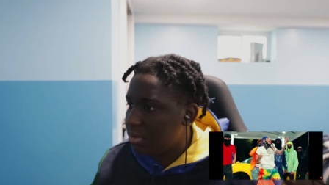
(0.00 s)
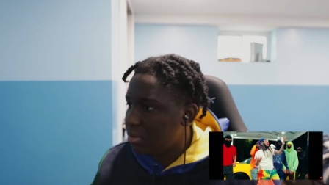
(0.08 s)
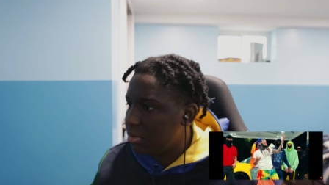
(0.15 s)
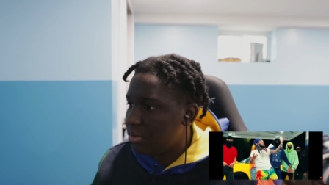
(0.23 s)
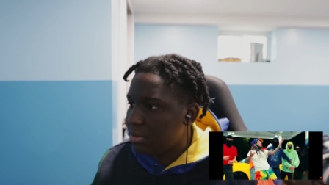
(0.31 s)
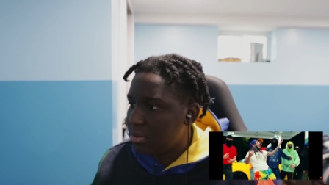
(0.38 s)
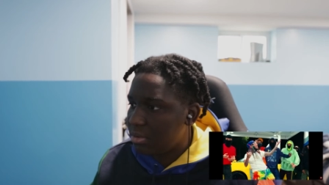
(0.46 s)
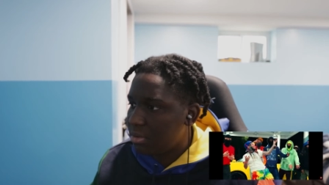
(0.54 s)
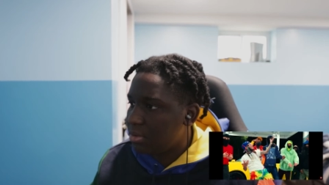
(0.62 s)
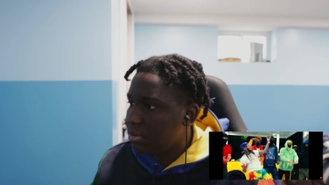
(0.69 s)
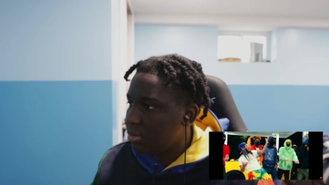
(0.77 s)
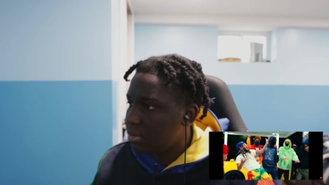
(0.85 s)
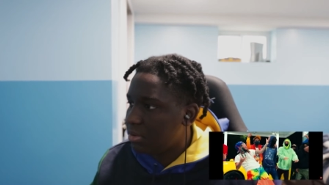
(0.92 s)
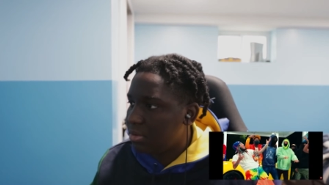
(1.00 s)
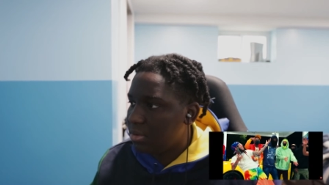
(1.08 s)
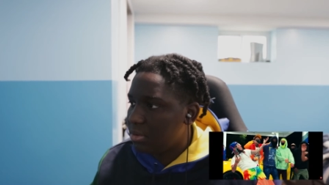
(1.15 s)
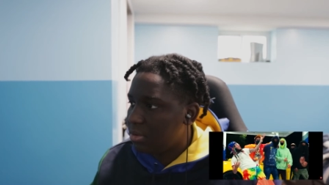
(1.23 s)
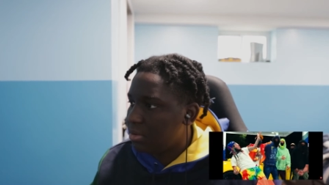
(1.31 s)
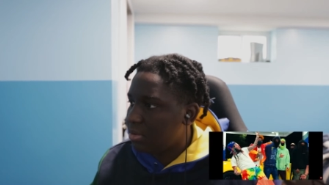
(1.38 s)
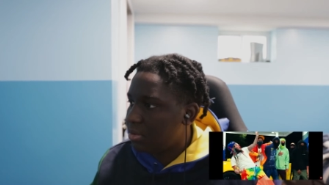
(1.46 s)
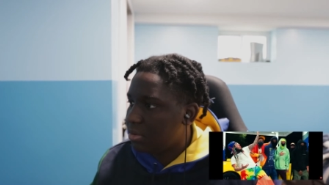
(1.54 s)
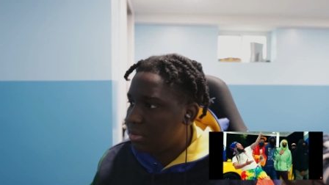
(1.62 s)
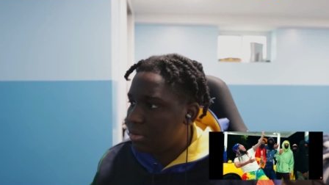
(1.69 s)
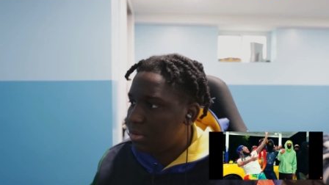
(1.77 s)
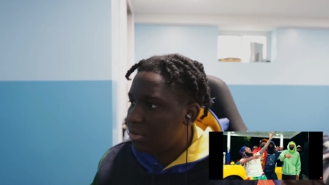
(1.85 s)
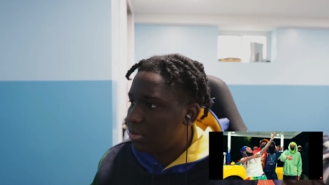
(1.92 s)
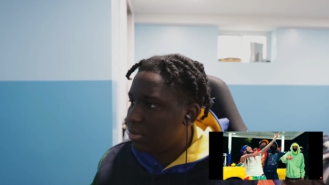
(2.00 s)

here's my dada. That shit go bananas,